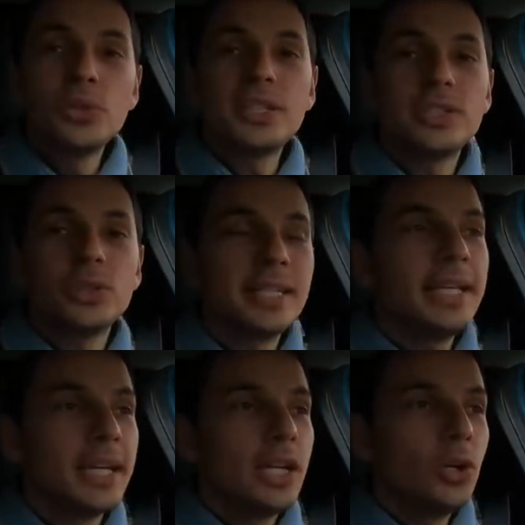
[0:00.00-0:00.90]
the
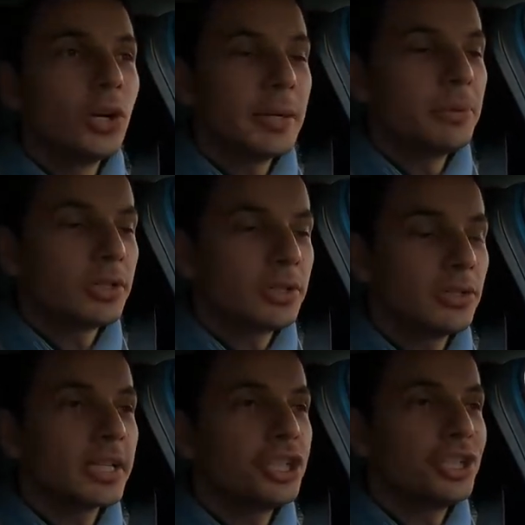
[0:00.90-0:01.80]
engaged gear.
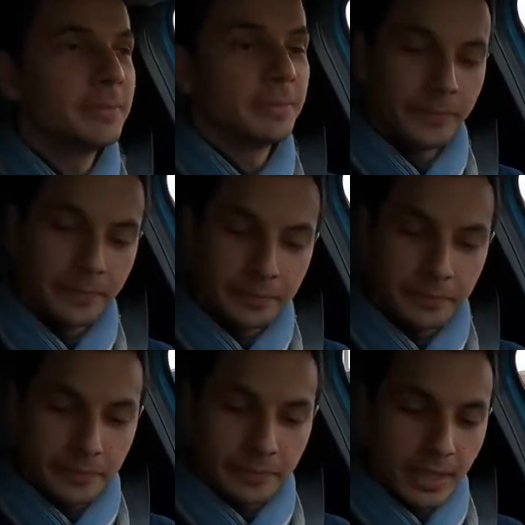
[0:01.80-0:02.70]

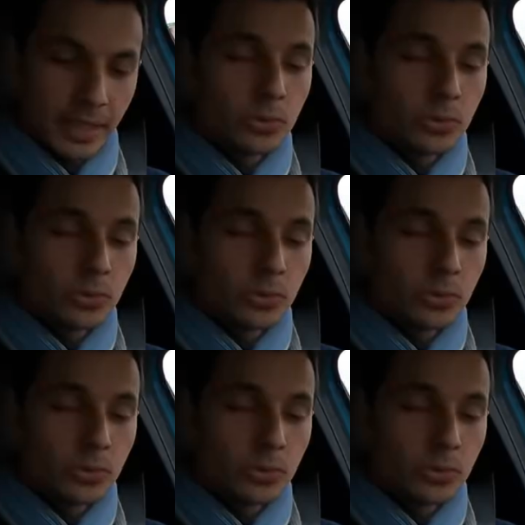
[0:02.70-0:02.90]
I